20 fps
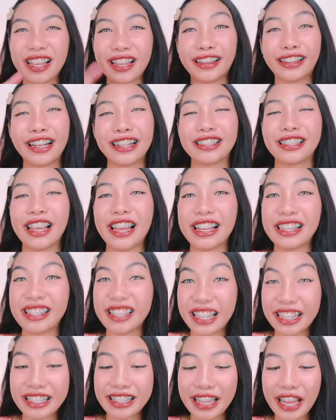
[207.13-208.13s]
set kasi is
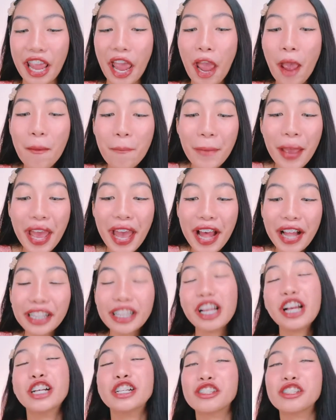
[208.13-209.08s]
60 ml.